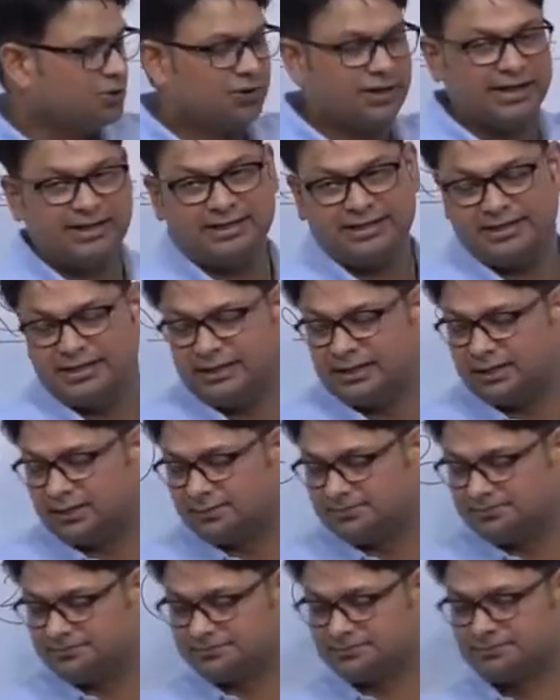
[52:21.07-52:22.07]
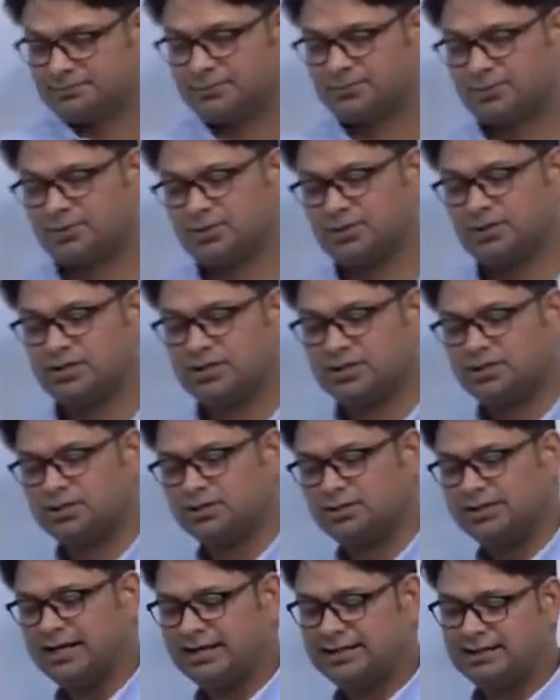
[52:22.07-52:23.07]
unit here
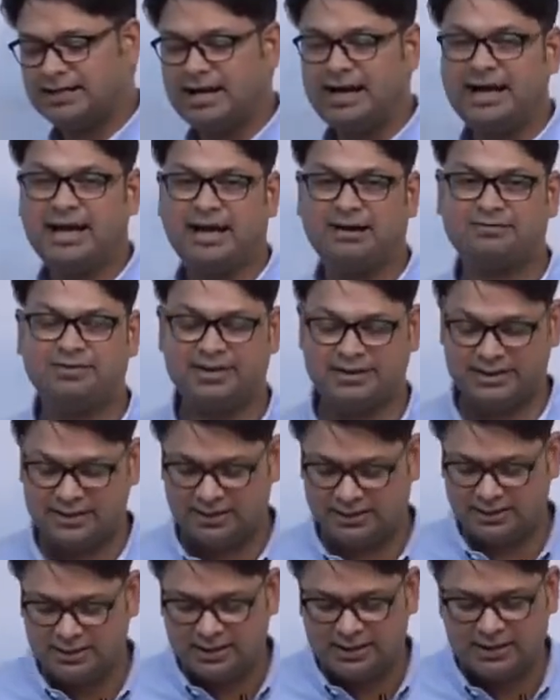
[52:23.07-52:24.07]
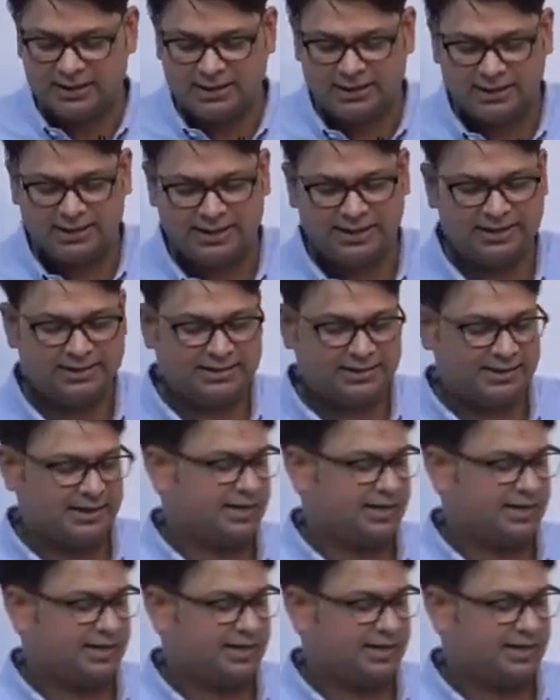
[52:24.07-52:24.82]
that I have written, it